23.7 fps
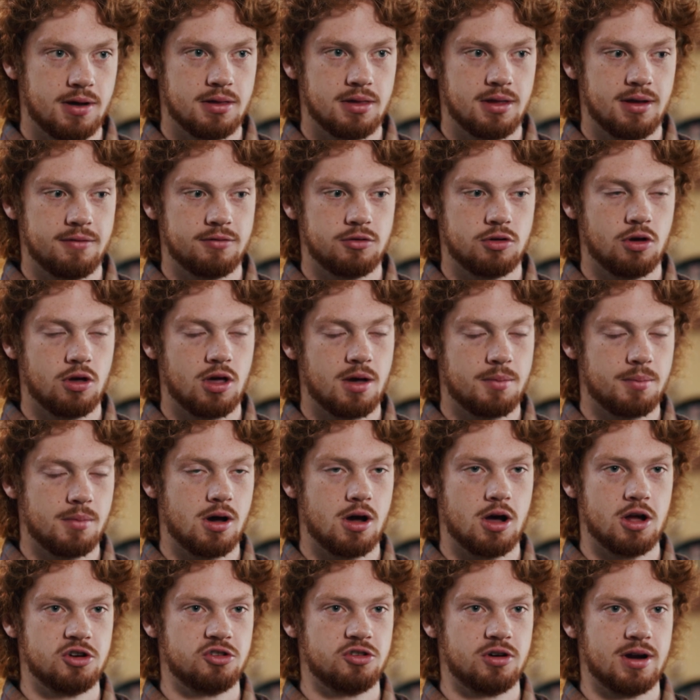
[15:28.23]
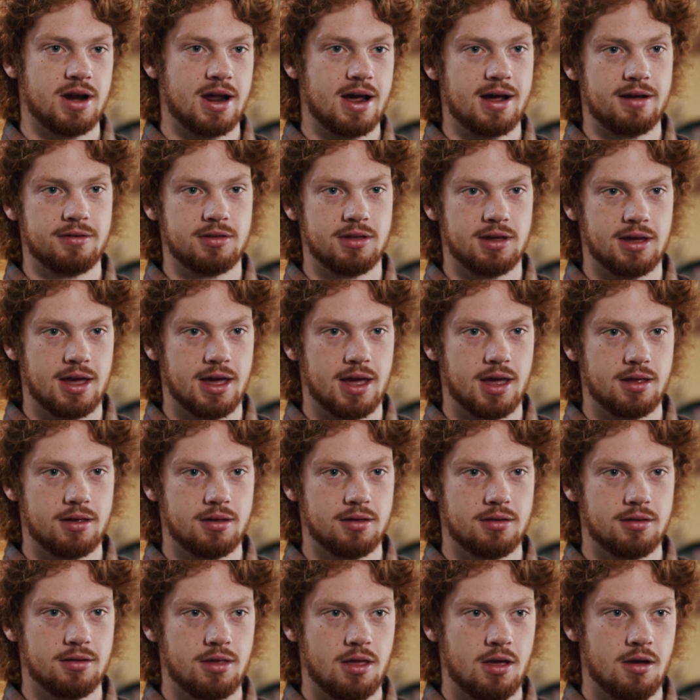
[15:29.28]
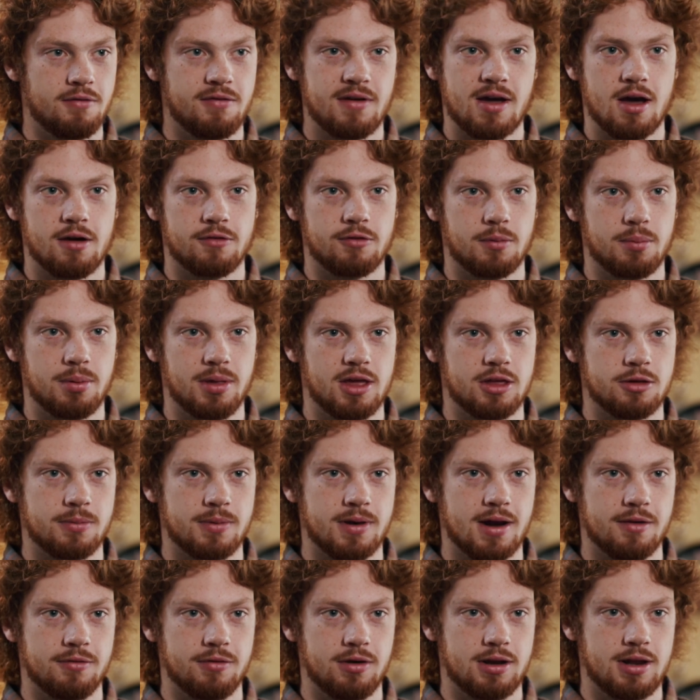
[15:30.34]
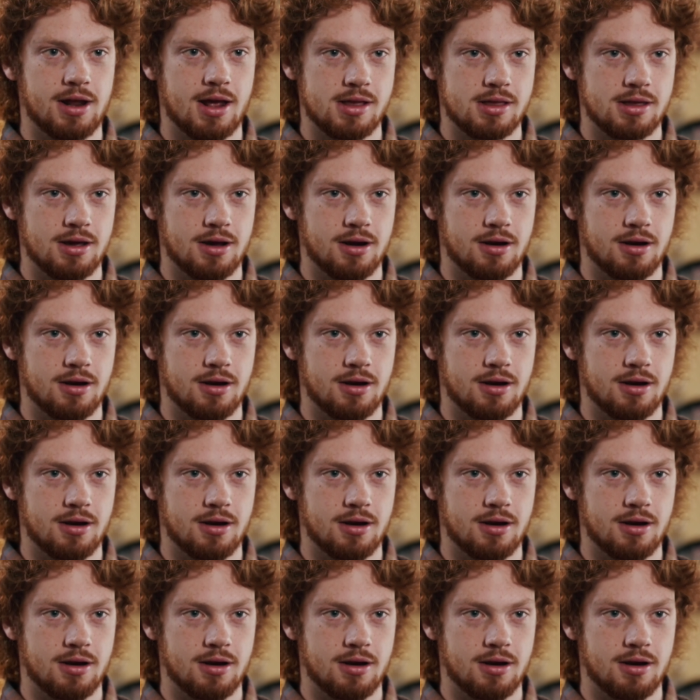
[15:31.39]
I live till I'm 100, I have to get a valve replacement every 10